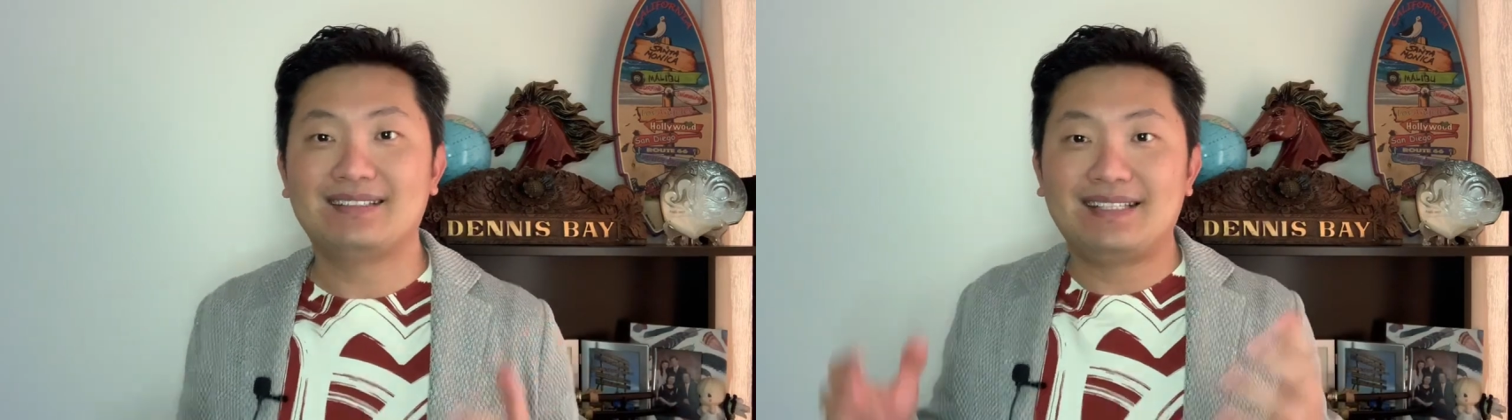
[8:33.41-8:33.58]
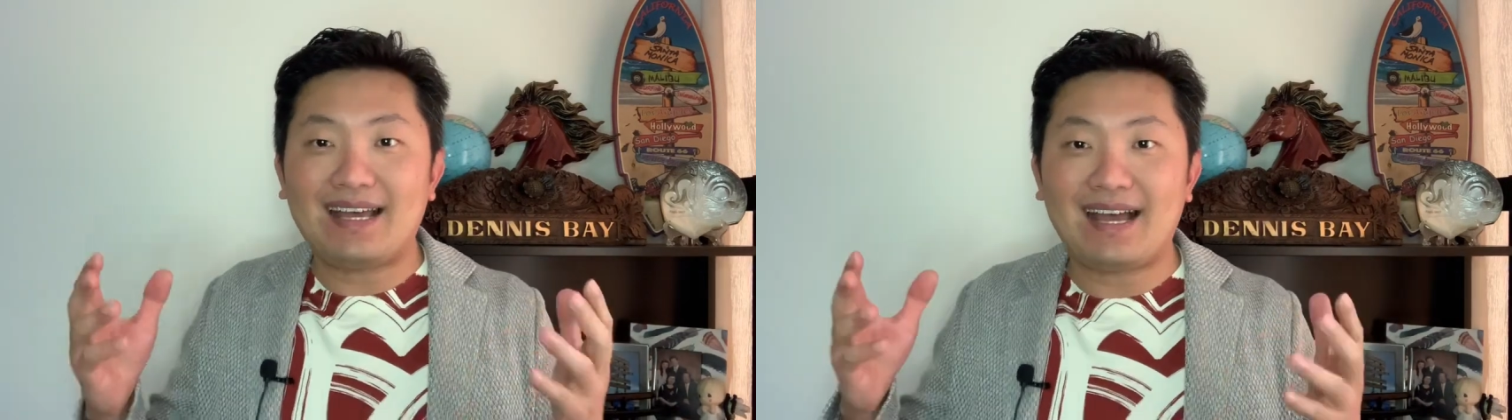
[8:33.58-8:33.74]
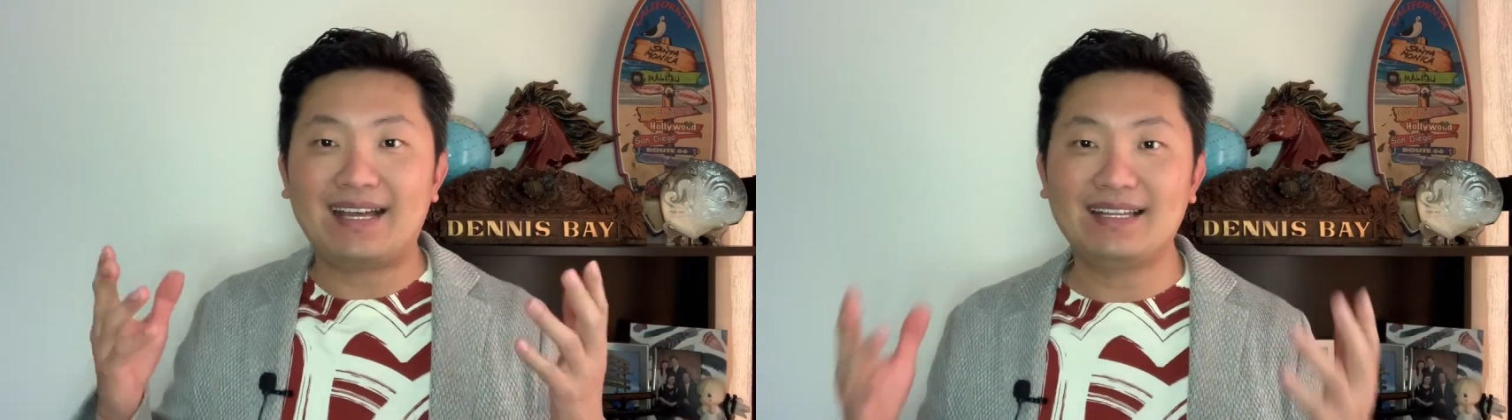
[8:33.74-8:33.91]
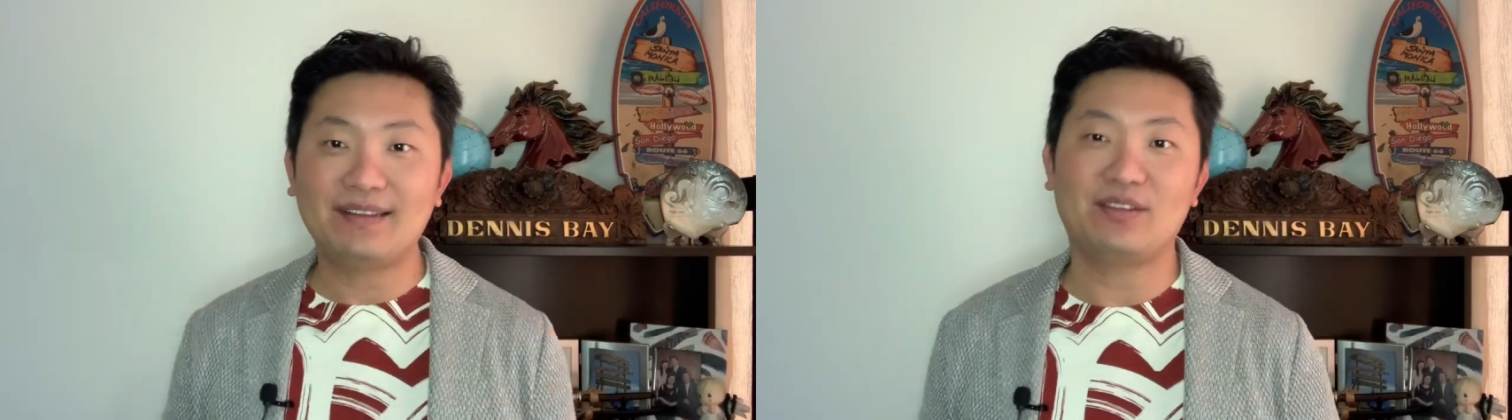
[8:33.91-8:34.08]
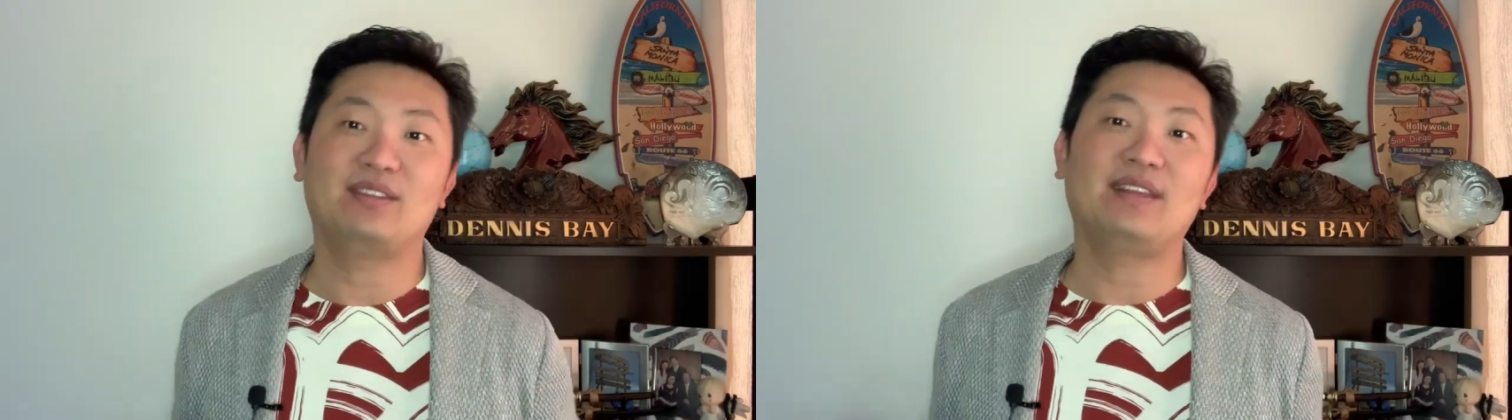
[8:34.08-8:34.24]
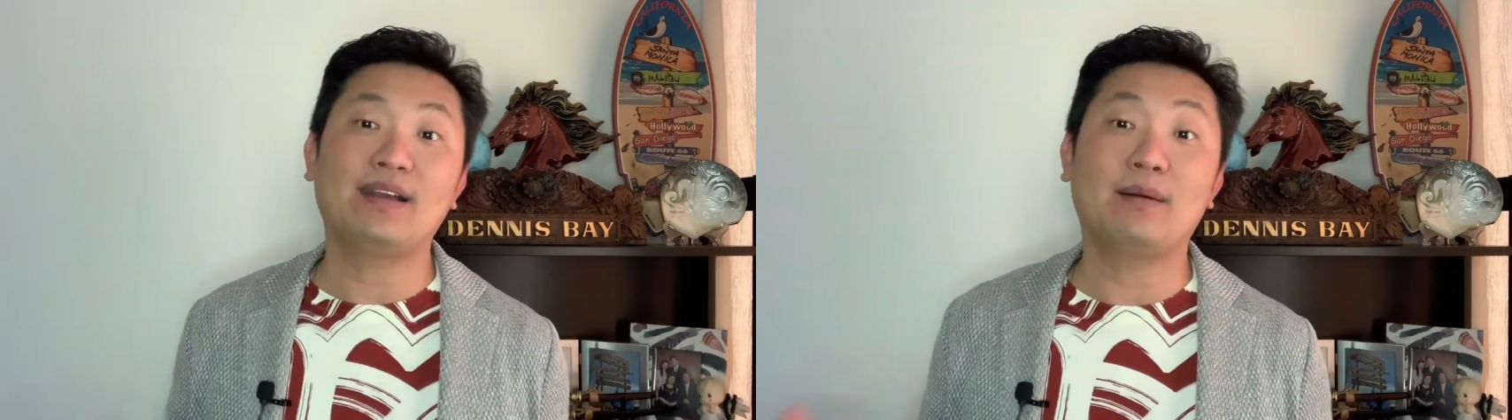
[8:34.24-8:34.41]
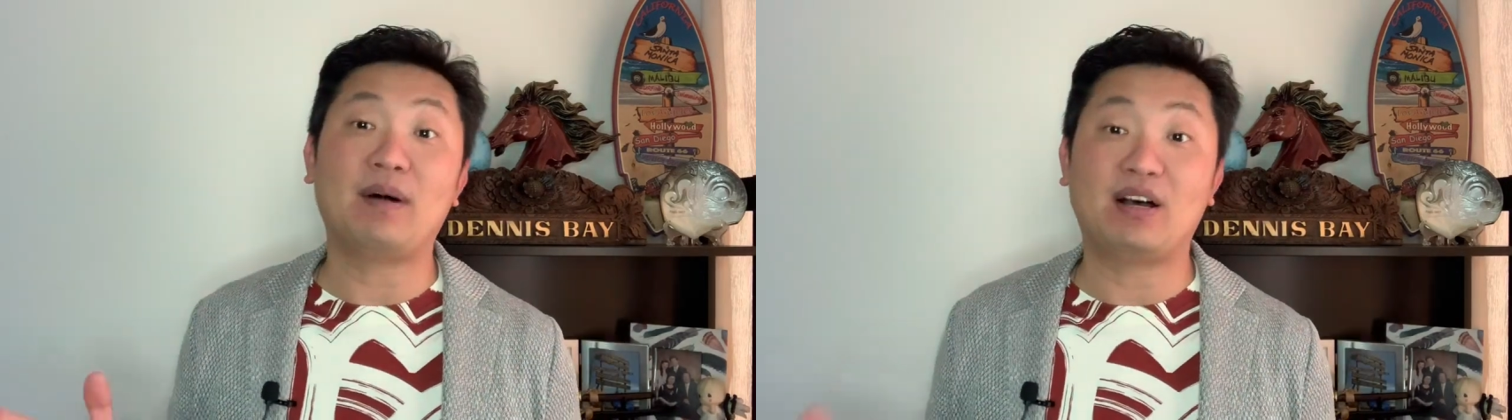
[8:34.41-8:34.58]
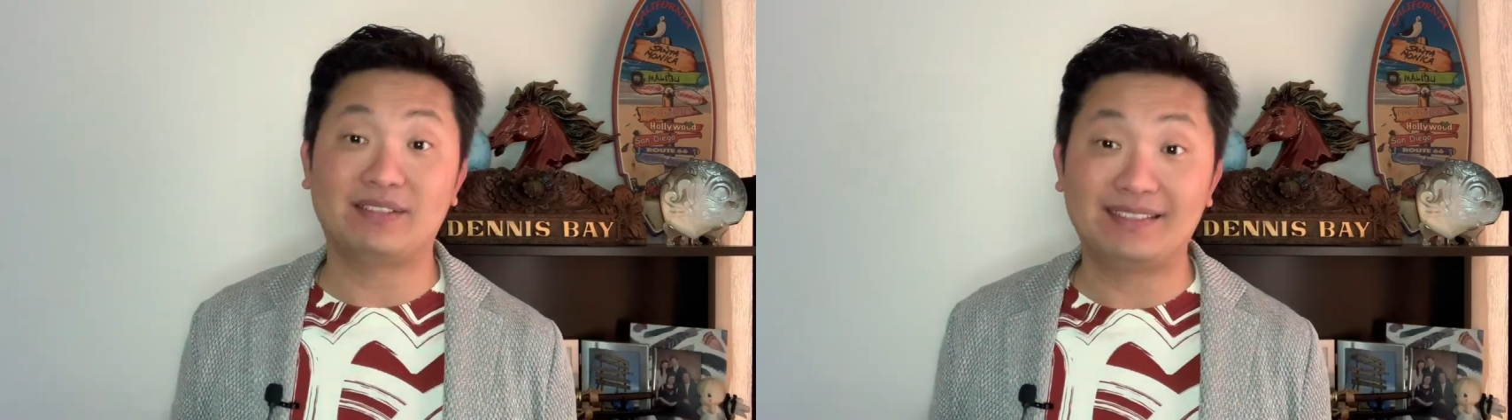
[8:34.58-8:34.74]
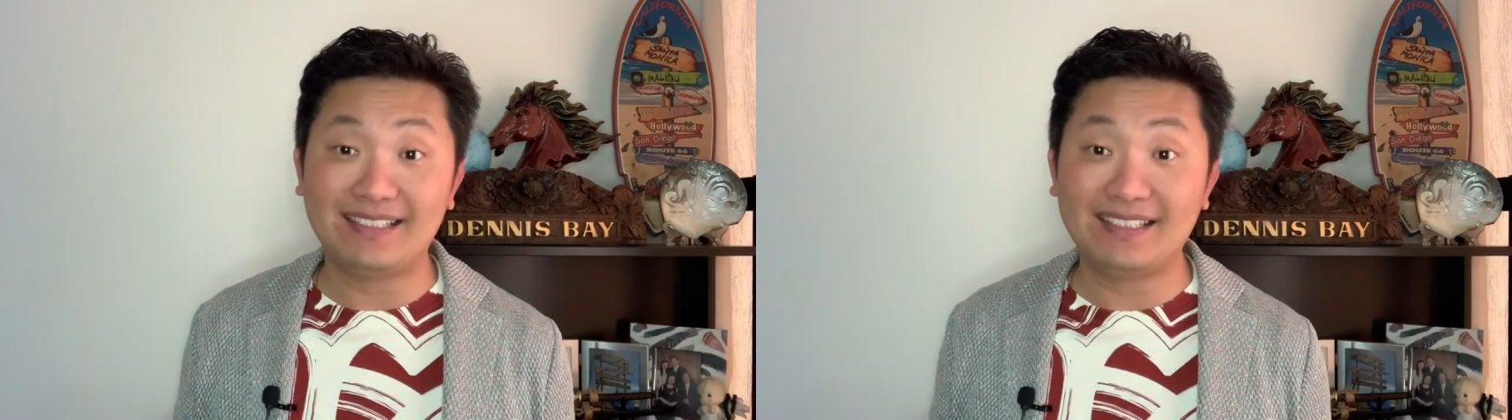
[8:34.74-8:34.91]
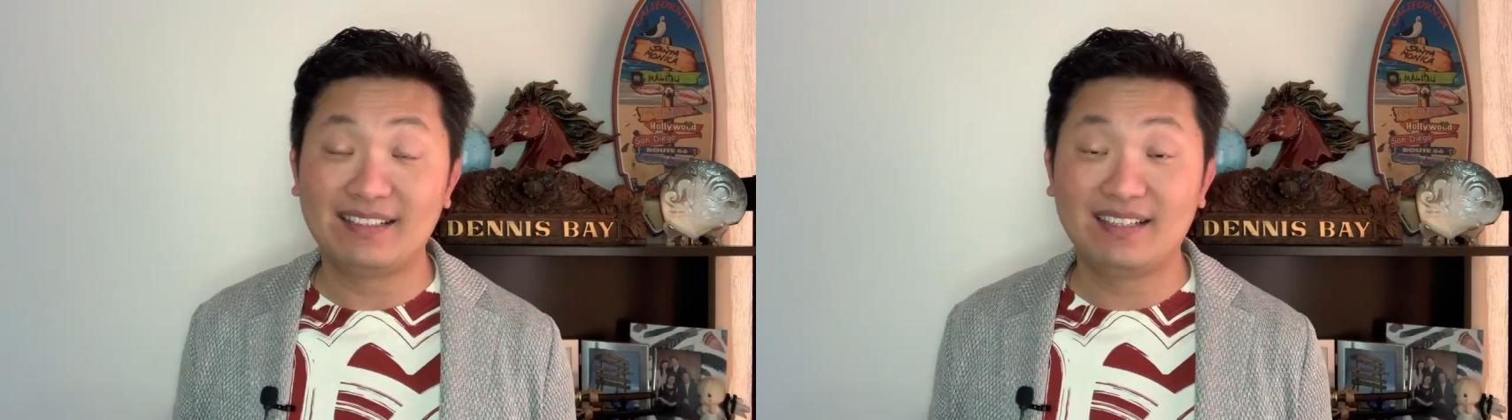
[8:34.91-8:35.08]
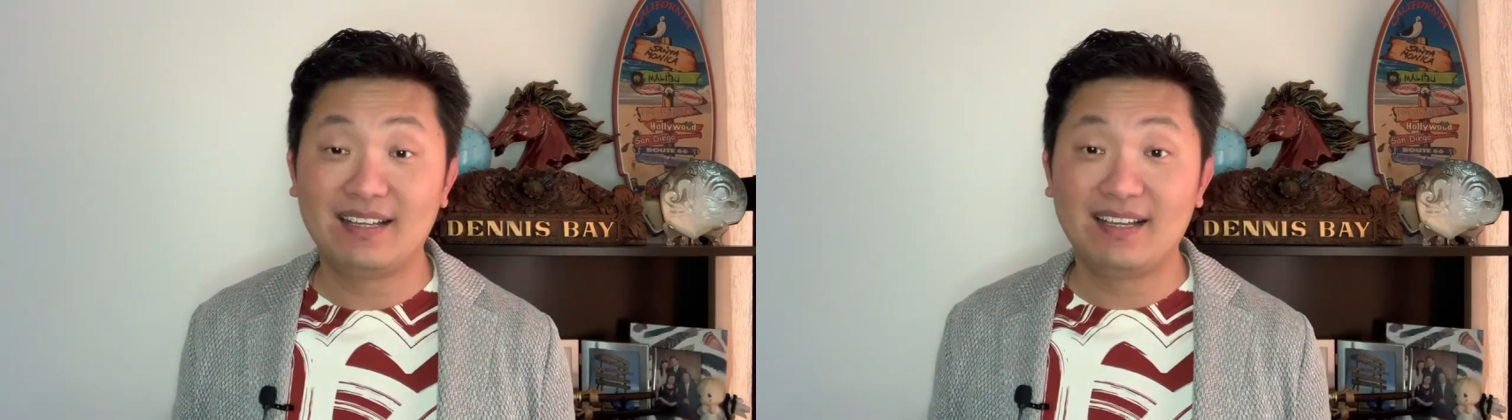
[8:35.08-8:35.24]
yeah, I need to think about it,